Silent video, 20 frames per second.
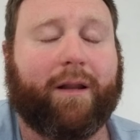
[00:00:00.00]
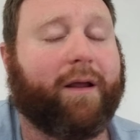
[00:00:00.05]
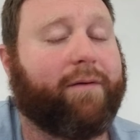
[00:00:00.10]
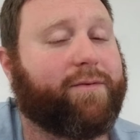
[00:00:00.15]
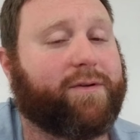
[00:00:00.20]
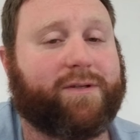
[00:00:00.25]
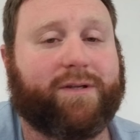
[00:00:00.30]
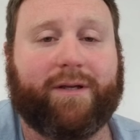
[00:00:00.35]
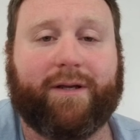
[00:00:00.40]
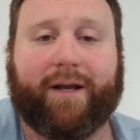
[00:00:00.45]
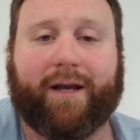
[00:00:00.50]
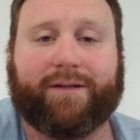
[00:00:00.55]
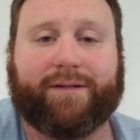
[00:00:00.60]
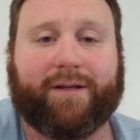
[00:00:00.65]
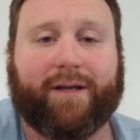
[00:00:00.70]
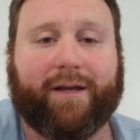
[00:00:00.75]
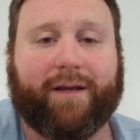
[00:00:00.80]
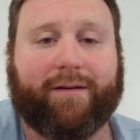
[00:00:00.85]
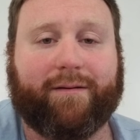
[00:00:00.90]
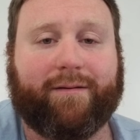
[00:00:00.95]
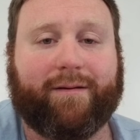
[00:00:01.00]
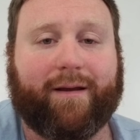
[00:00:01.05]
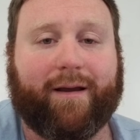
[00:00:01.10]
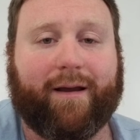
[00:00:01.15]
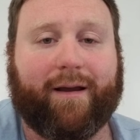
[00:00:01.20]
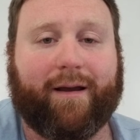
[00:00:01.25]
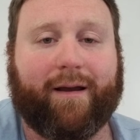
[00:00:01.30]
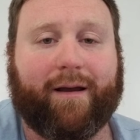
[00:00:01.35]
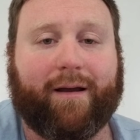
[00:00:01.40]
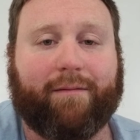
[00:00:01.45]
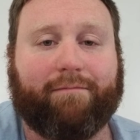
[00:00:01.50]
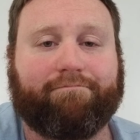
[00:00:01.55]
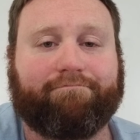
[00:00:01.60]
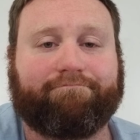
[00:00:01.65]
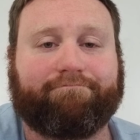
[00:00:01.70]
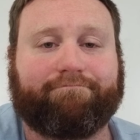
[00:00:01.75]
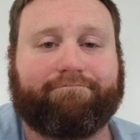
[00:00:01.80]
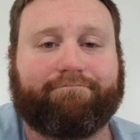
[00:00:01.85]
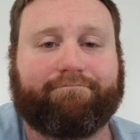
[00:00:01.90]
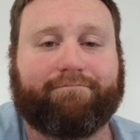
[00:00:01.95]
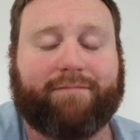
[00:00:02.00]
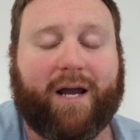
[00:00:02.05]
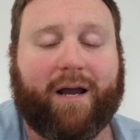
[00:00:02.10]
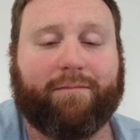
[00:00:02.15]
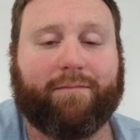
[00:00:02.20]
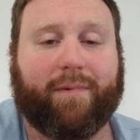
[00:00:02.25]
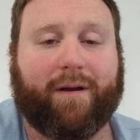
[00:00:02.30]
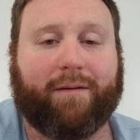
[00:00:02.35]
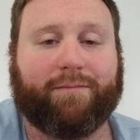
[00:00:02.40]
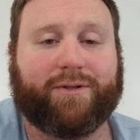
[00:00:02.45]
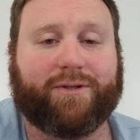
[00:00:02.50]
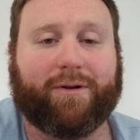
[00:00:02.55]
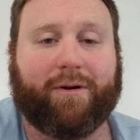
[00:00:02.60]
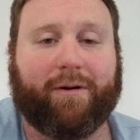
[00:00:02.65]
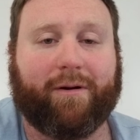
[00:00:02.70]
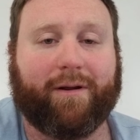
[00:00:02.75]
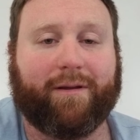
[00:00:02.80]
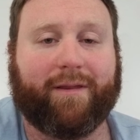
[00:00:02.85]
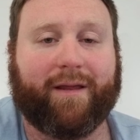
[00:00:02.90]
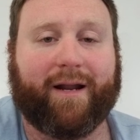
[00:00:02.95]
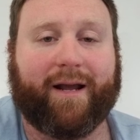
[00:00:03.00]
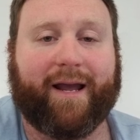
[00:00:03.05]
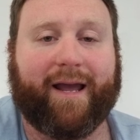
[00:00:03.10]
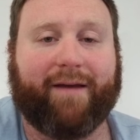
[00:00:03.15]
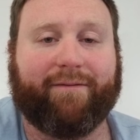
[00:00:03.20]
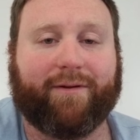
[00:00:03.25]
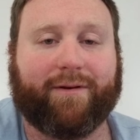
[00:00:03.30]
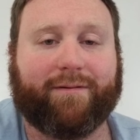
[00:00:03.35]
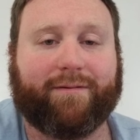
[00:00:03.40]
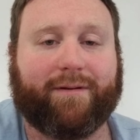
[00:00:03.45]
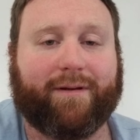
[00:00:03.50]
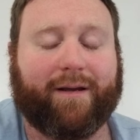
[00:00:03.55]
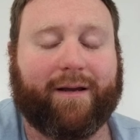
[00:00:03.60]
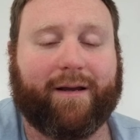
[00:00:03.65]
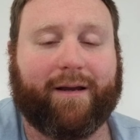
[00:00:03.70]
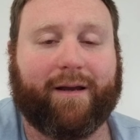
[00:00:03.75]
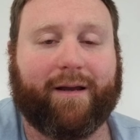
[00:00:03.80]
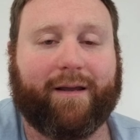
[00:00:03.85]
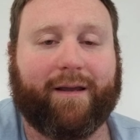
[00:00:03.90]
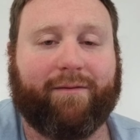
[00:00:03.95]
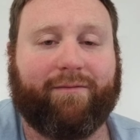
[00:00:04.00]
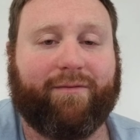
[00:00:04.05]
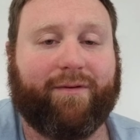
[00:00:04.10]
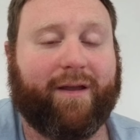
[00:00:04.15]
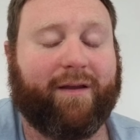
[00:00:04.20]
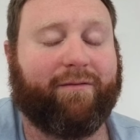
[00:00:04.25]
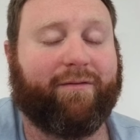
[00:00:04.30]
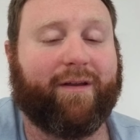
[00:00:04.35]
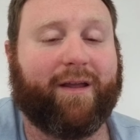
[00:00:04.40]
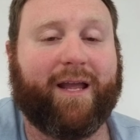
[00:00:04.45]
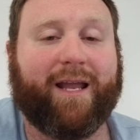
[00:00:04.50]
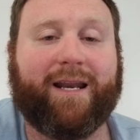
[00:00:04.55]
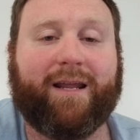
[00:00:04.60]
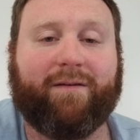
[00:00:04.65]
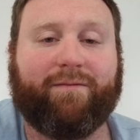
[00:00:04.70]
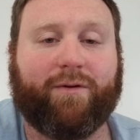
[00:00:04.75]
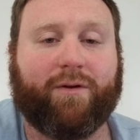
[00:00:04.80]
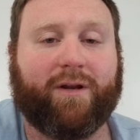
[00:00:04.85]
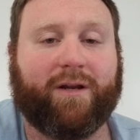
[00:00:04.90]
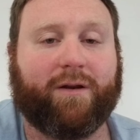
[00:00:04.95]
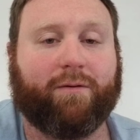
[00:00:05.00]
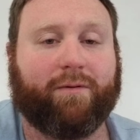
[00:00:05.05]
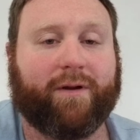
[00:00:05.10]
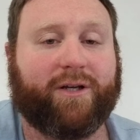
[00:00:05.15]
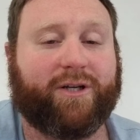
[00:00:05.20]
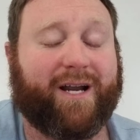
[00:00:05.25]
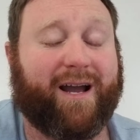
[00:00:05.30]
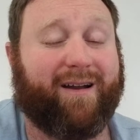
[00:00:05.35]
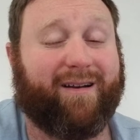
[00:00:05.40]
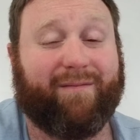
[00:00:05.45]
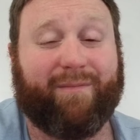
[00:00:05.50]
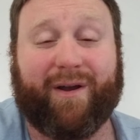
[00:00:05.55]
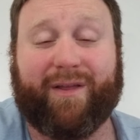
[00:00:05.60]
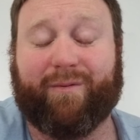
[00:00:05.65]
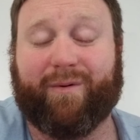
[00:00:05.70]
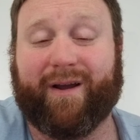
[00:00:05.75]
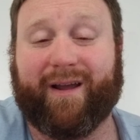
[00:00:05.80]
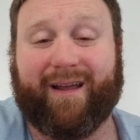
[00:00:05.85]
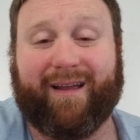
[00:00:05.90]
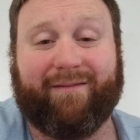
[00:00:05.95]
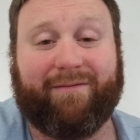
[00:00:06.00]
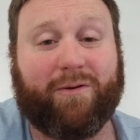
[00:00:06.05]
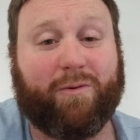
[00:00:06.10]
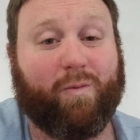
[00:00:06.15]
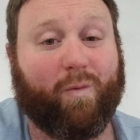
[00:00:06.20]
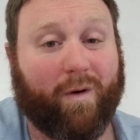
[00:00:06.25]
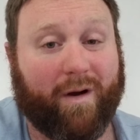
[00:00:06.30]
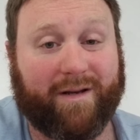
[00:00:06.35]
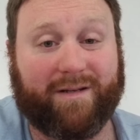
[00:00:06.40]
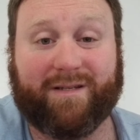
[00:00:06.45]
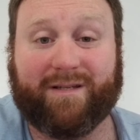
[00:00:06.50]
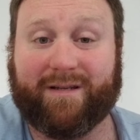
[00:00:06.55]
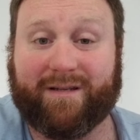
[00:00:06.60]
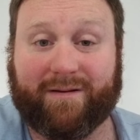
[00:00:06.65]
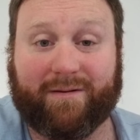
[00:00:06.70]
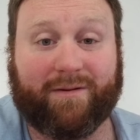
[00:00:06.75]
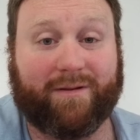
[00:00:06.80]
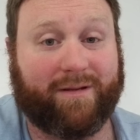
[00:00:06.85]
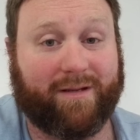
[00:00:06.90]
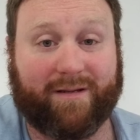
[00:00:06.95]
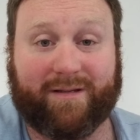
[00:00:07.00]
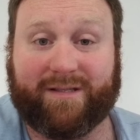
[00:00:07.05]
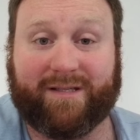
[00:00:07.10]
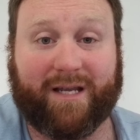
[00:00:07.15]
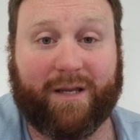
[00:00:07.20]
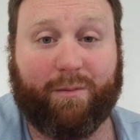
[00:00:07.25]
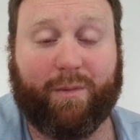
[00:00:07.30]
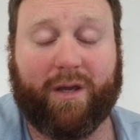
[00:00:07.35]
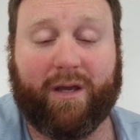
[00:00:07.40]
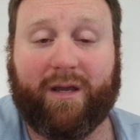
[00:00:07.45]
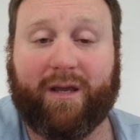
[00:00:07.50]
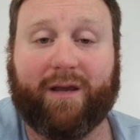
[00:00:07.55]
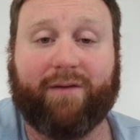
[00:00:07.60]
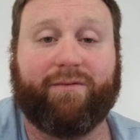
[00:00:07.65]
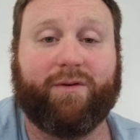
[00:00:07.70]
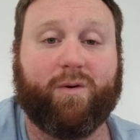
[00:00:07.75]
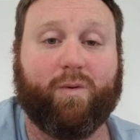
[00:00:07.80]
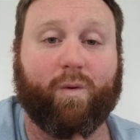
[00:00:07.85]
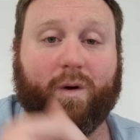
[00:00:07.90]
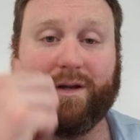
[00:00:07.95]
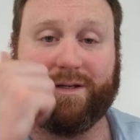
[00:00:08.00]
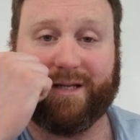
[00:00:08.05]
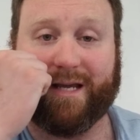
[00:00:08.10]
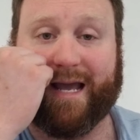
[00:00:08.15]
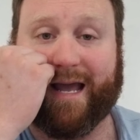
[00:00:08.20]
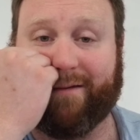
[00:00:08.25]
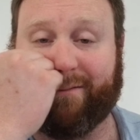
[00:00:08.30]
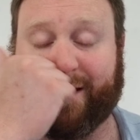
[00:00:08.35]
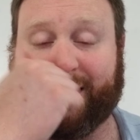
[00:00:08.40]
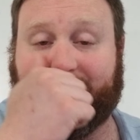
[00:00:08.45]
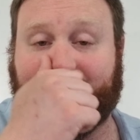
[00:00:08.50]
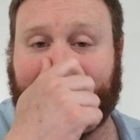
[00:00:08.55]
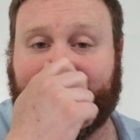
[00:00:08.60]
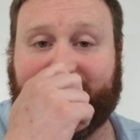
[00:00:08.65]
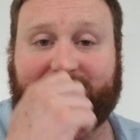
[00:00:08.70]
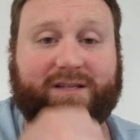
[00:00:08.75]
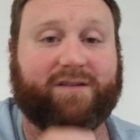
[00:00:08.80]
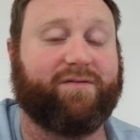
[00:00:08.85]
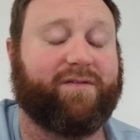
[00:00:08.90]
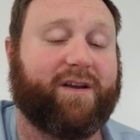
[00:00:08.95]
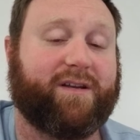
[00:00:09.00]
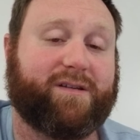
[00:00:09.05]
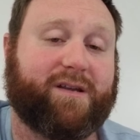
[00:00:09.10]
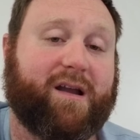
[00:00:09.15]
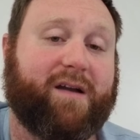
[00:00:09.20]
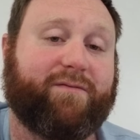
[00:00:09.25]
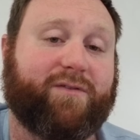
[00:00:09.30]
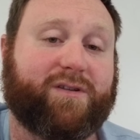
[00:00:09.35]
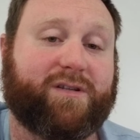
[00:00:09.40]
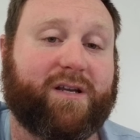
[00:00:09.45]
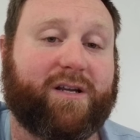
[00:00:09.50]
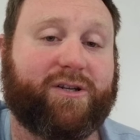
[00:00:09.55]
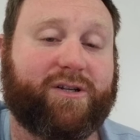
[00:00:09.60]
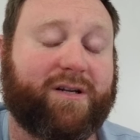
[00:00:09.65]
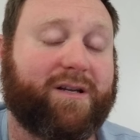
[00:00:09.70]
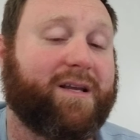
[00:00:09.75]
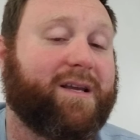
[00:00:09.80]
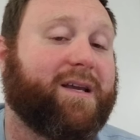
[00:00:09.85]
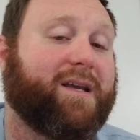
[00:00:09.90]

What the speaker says: love to see you guys again. I'm sorry that I haven't. If any of you need to reach out, by the way, if you want to see me, if you want to have like a face-to-face conversation,